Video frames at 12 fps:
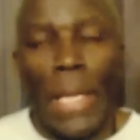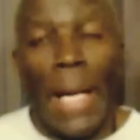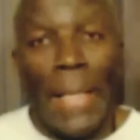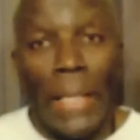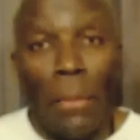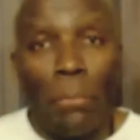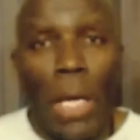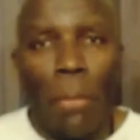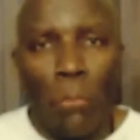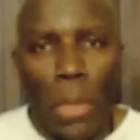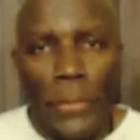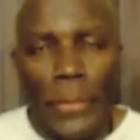I am my
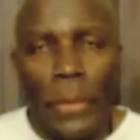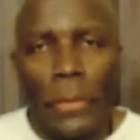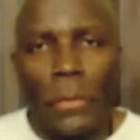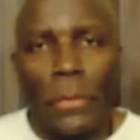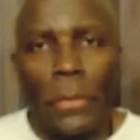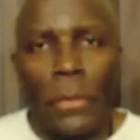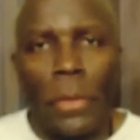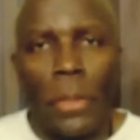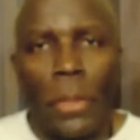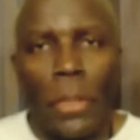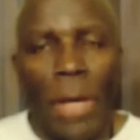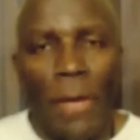mother,
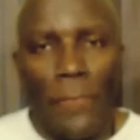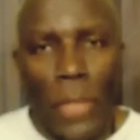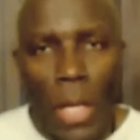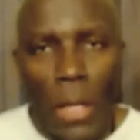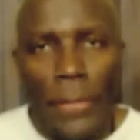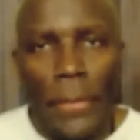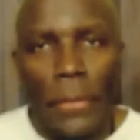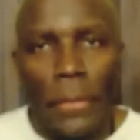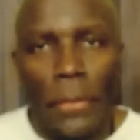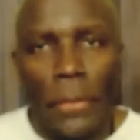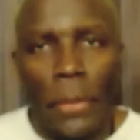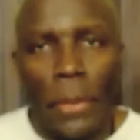my father,